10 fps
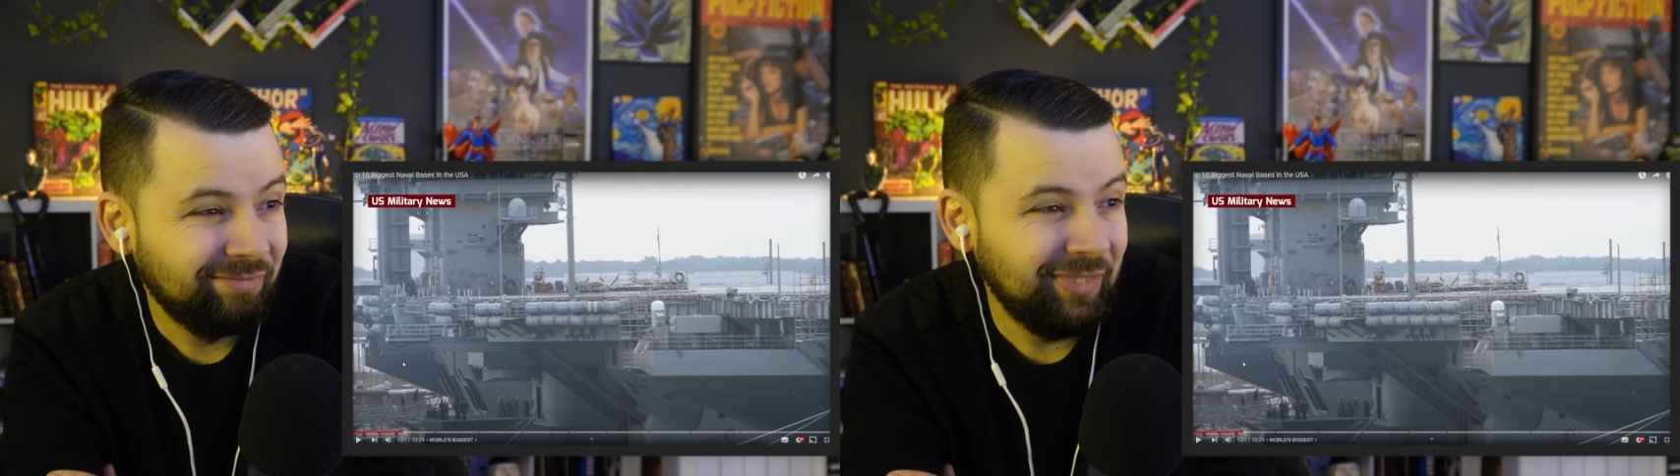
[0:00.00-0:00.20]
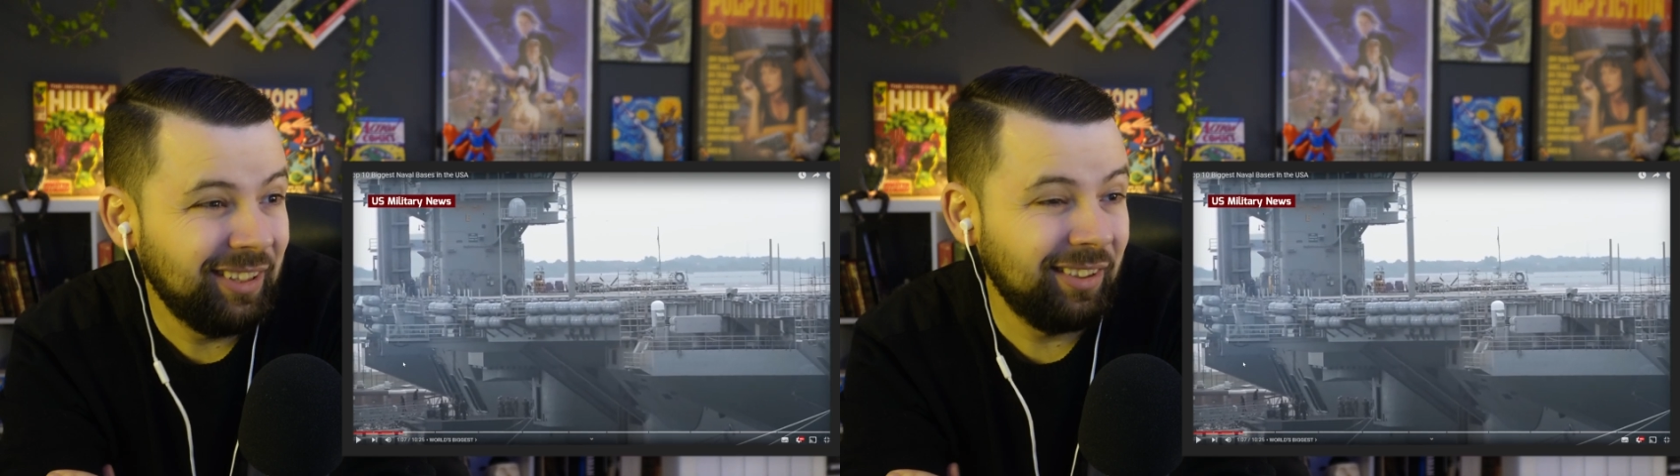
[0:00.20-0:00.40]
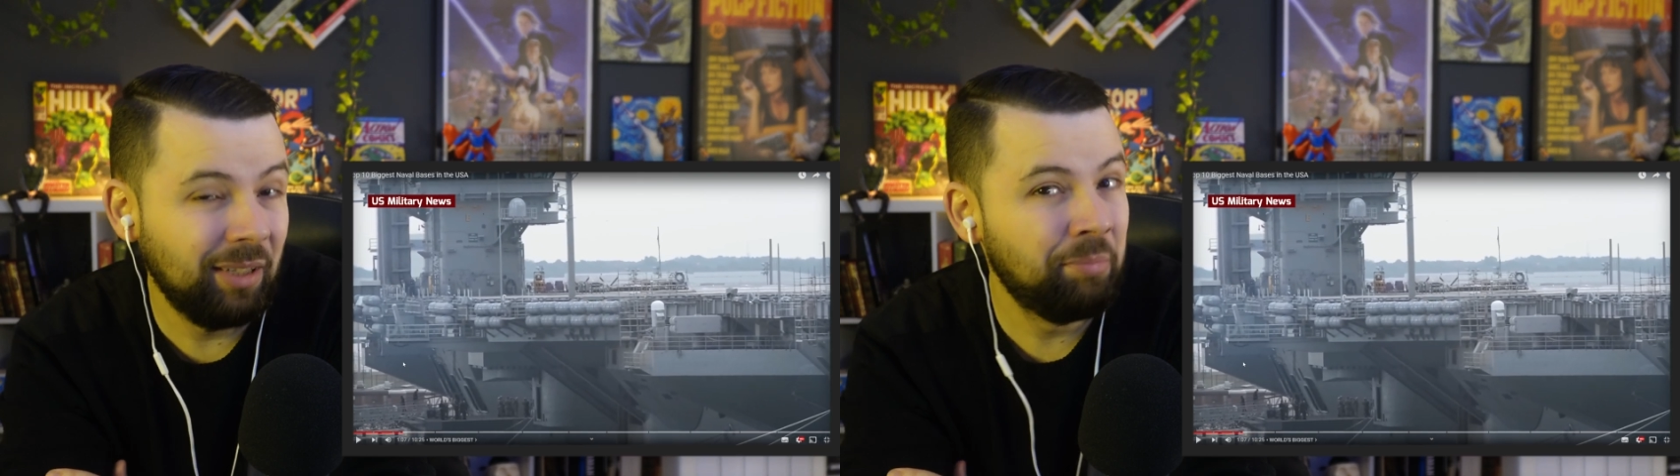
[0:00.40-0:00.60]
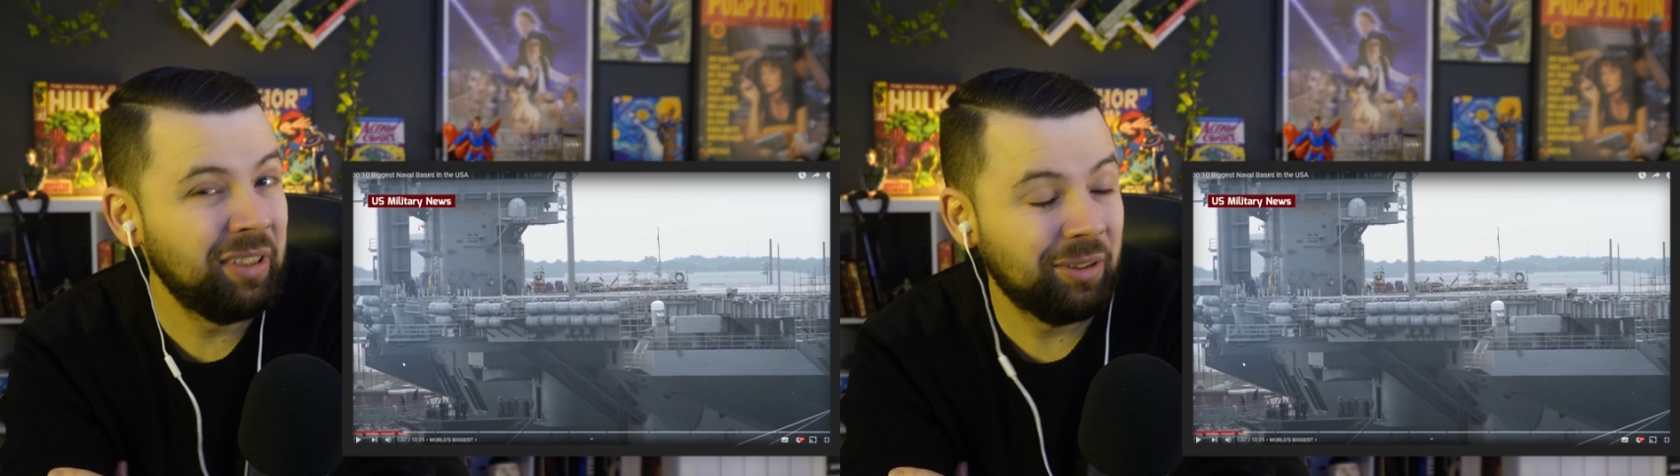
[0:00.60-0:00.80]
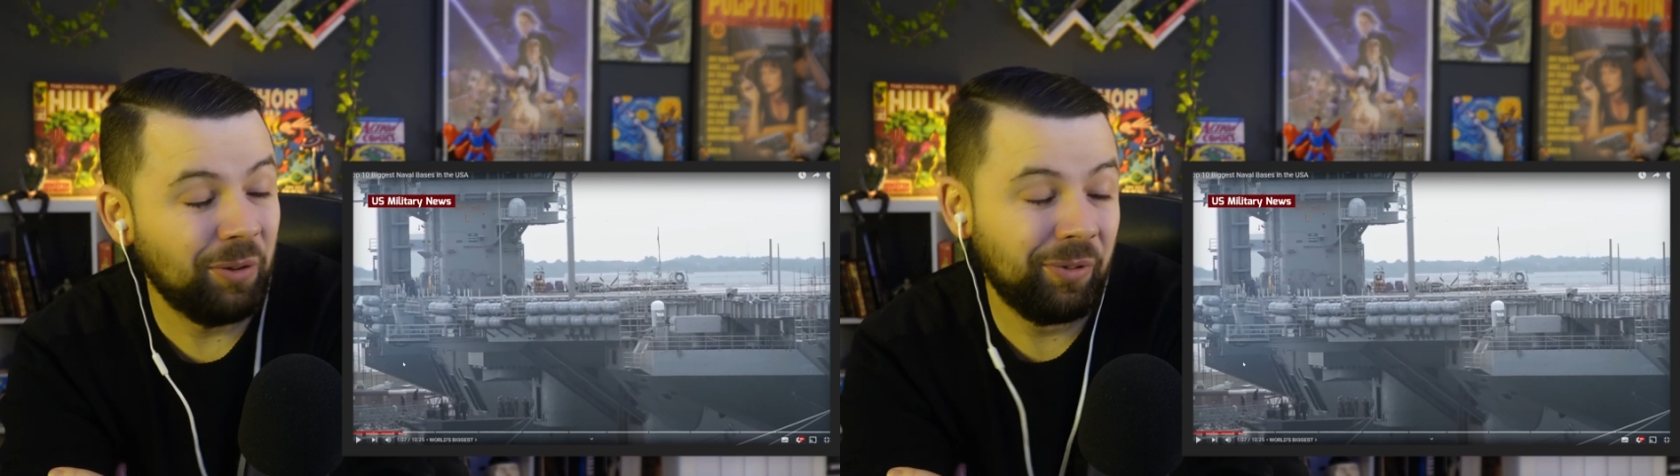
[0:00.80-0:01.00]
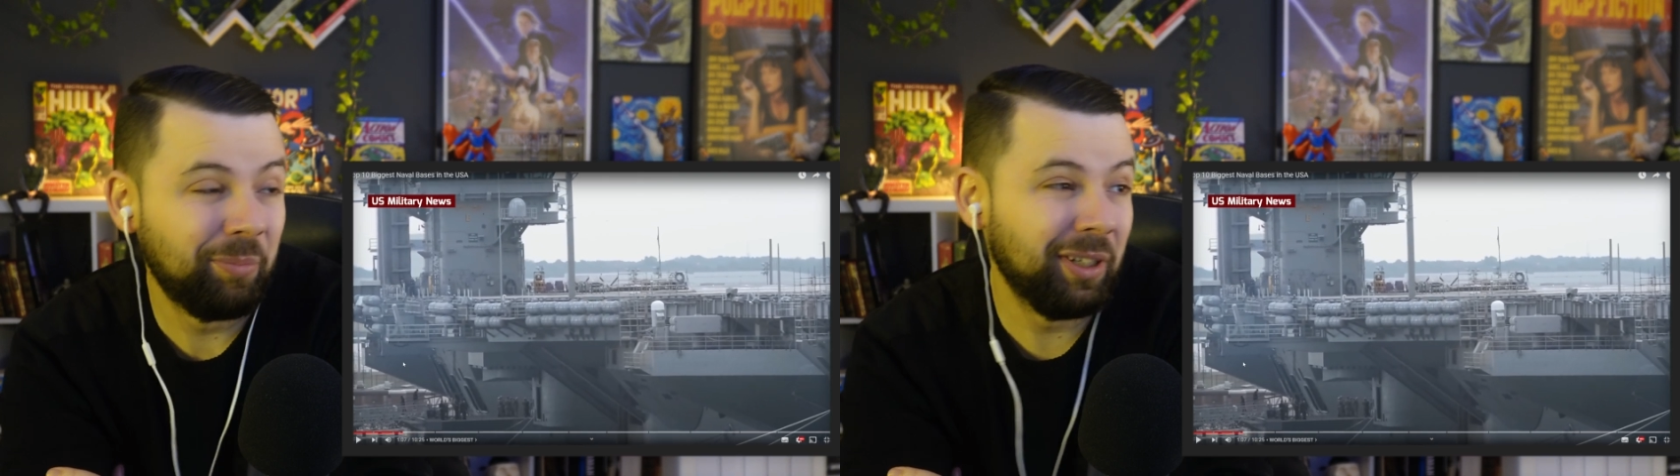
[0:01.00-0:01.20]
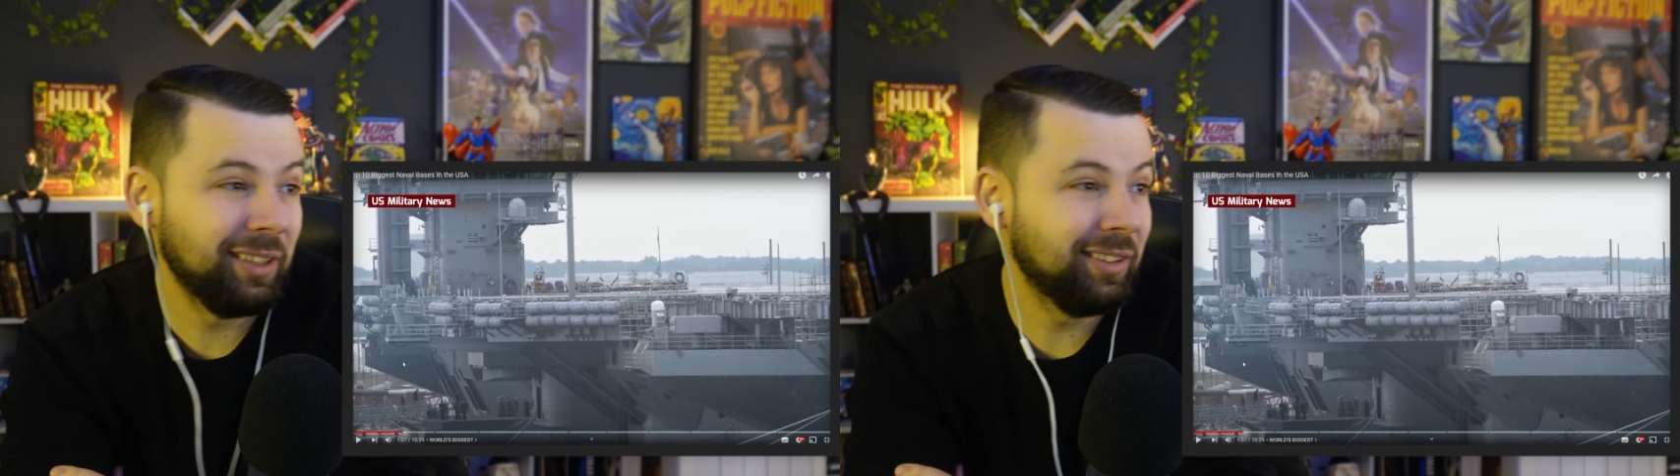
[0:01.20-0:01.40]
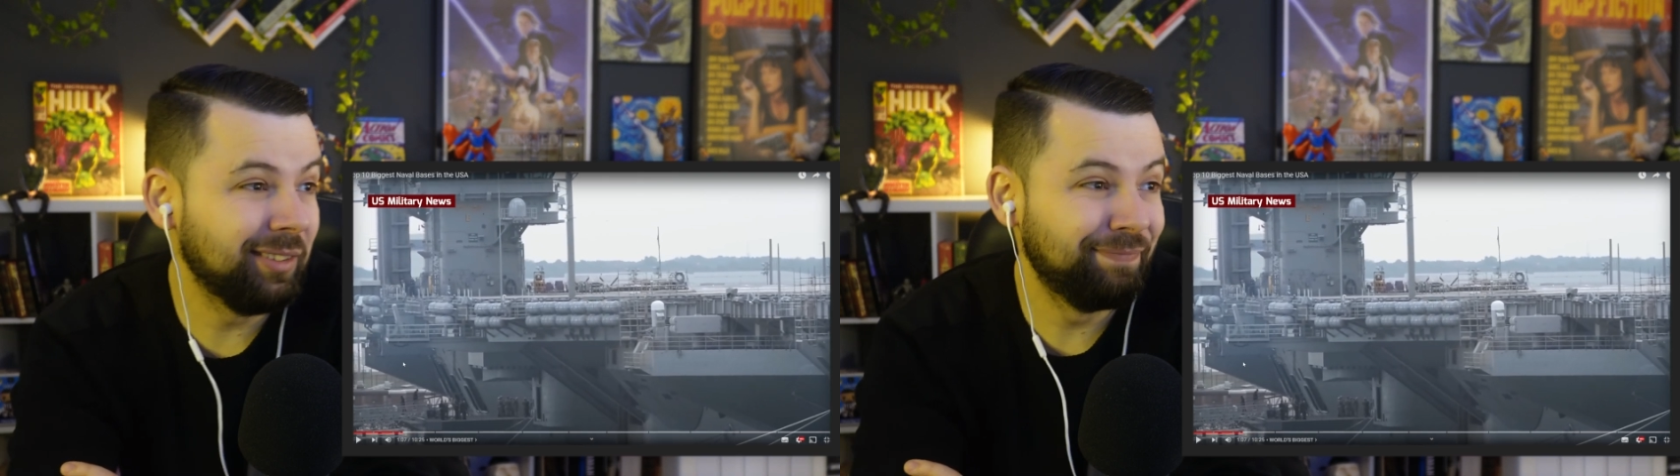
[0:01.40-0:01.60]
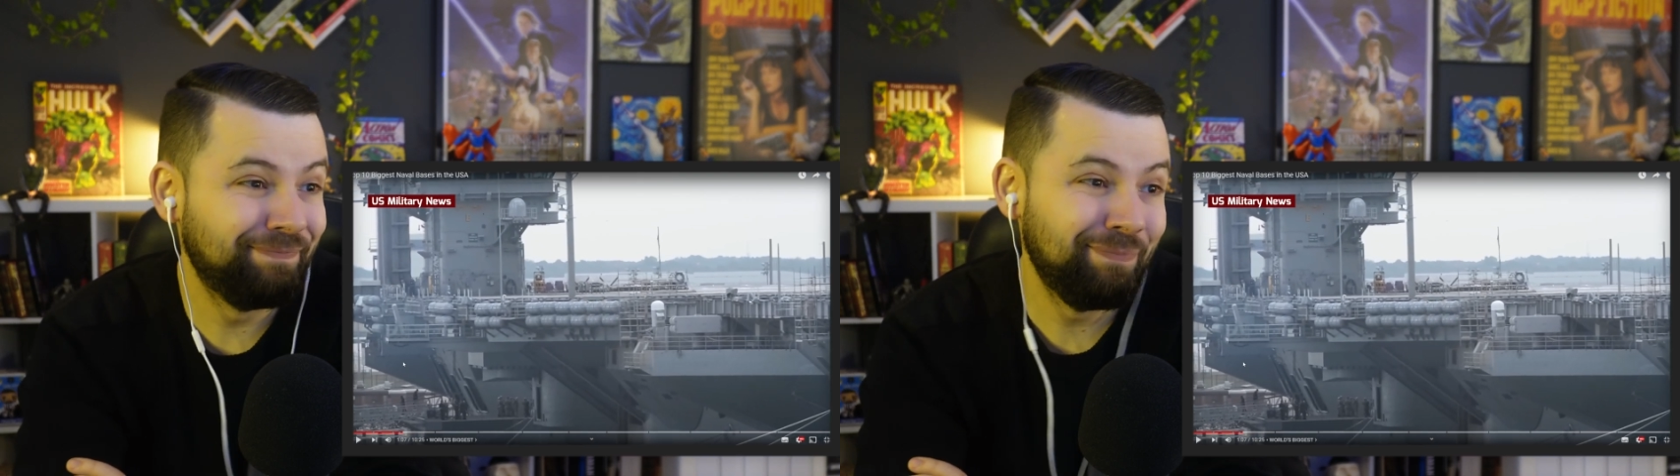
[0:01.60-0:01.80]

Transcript: This is a beast of a base.